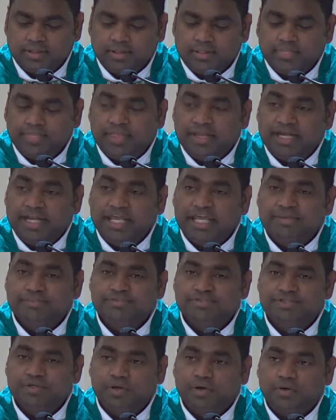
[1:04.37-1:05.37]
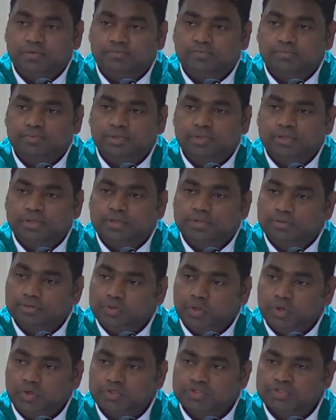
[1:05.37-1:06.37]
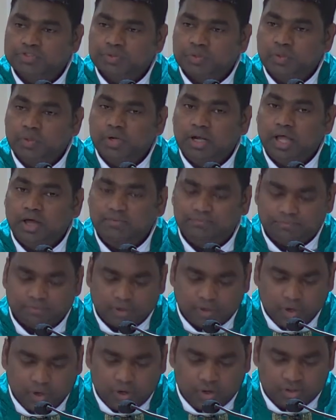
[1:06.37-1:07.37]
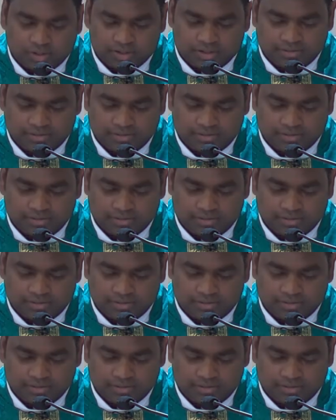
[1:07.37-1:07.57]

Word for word: the names of those who love God.